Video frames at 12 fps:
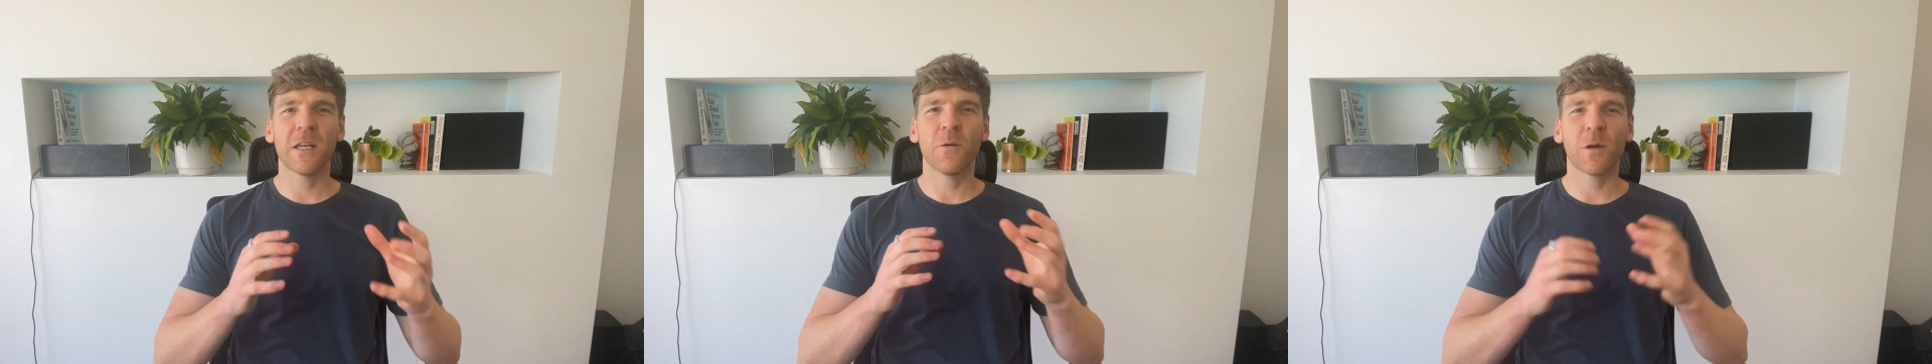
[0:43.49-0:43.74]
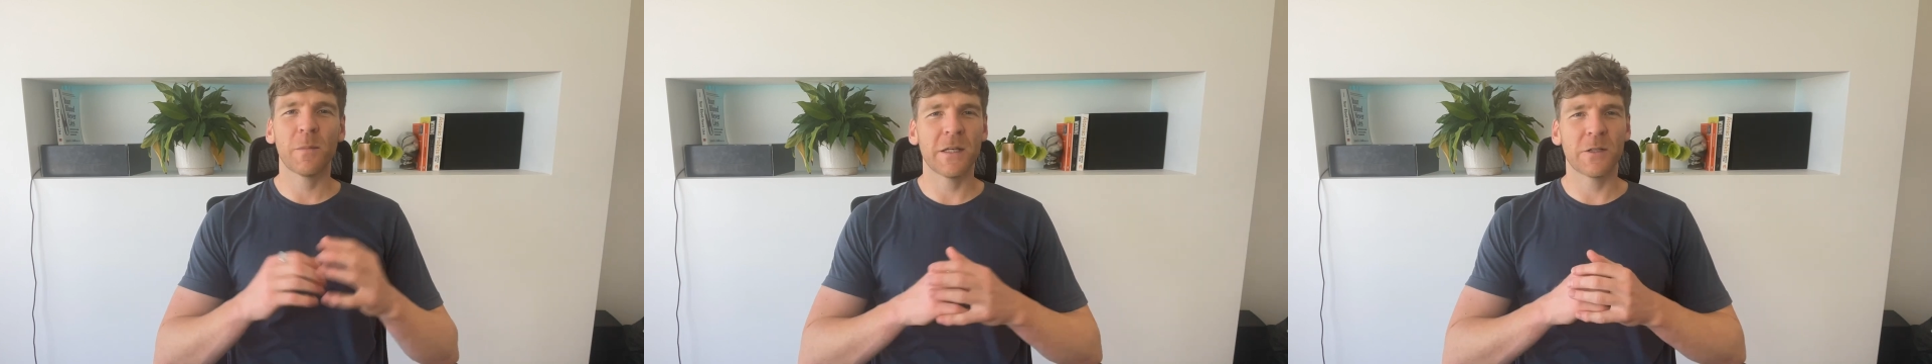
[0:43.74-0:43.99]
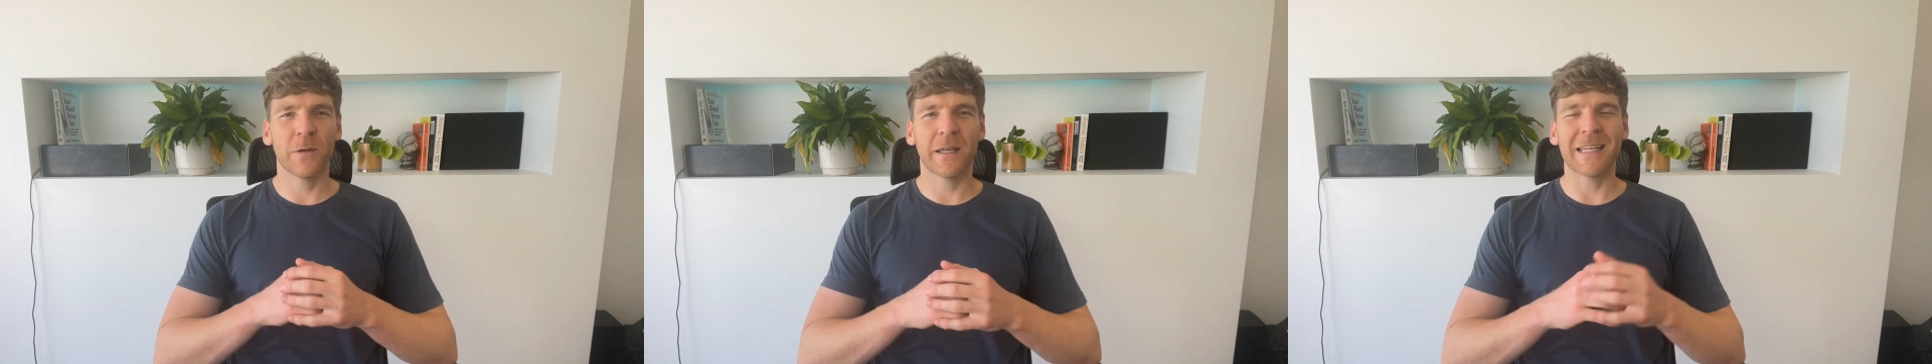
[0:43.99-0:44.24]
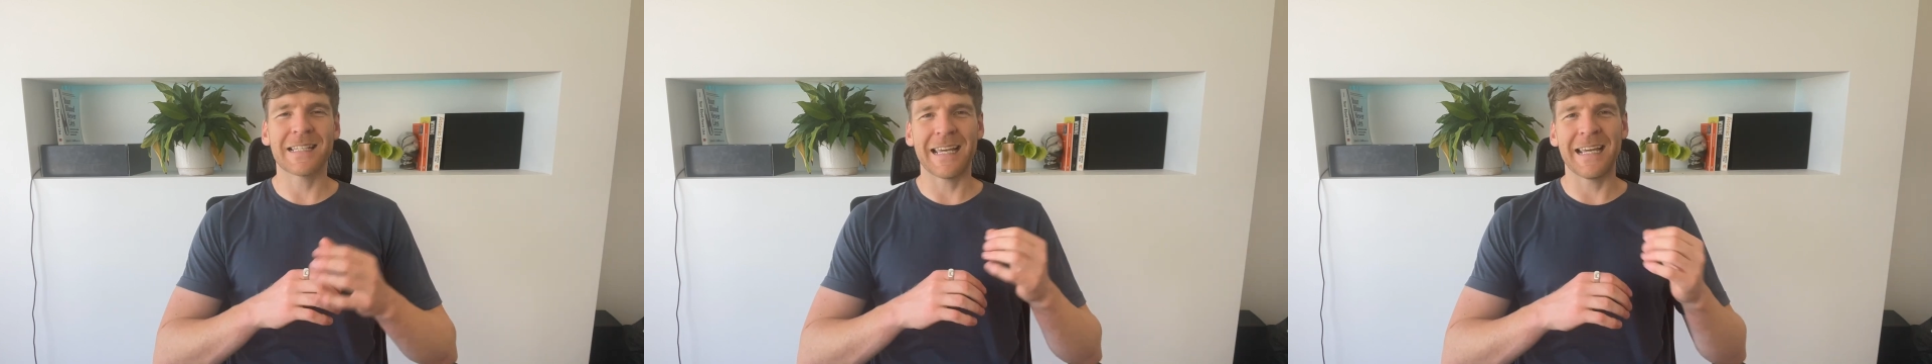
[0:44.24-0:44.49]
you want to be doing
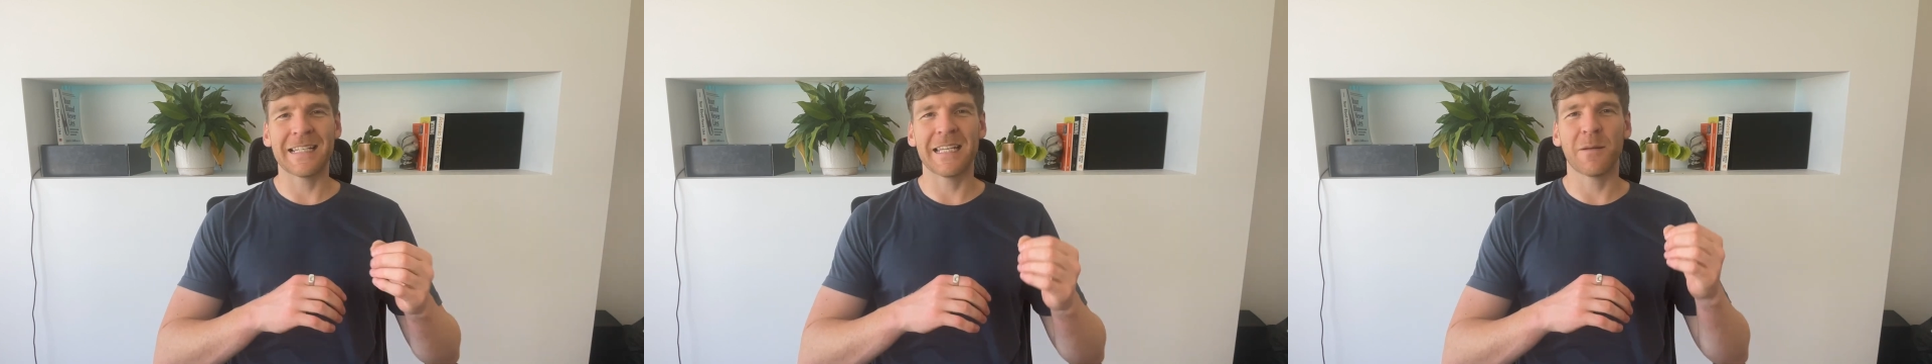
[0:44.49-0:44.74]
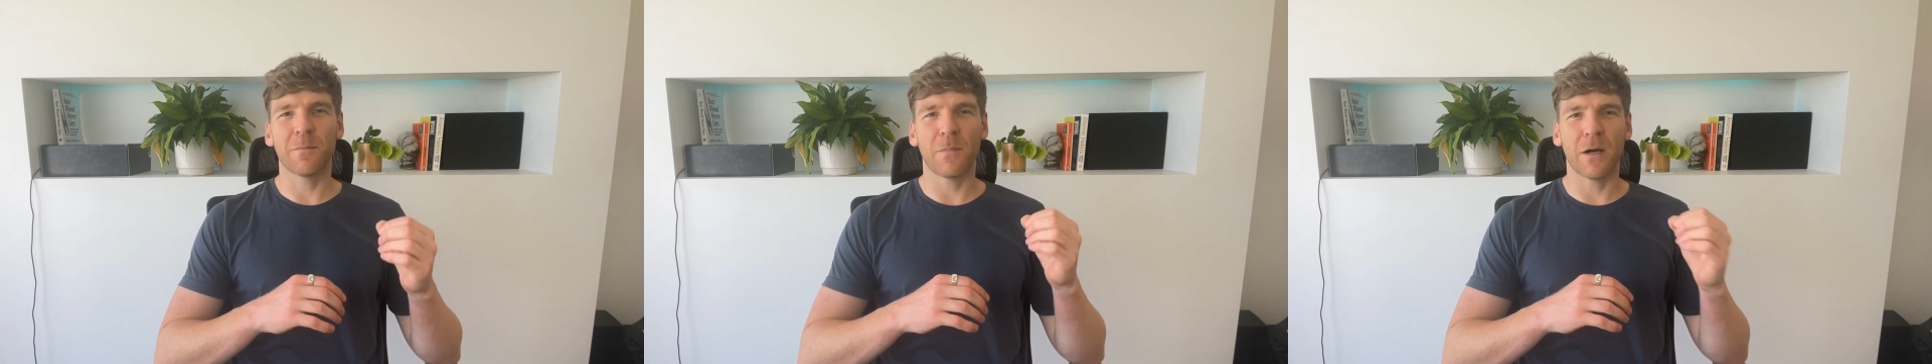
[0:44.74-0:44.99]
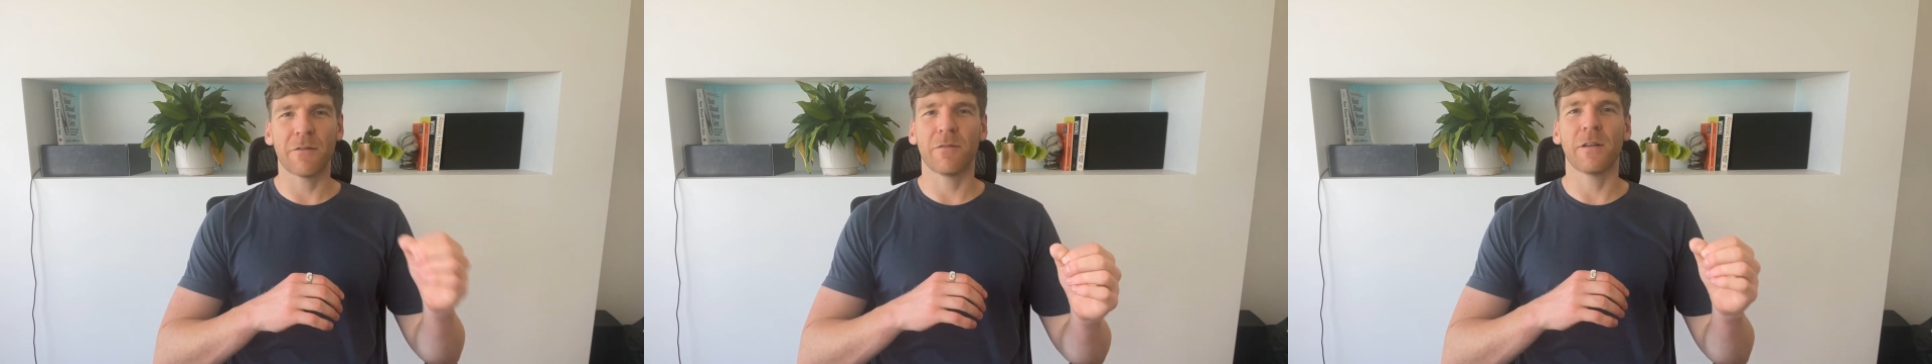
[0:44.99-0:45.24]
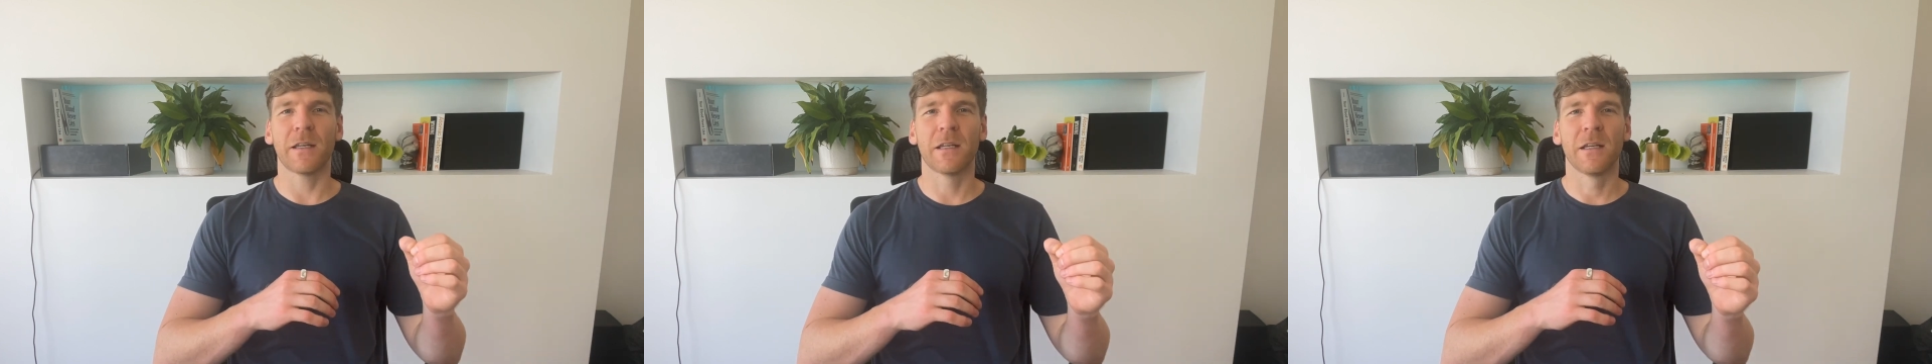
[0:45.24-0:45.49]
is eating mindfully.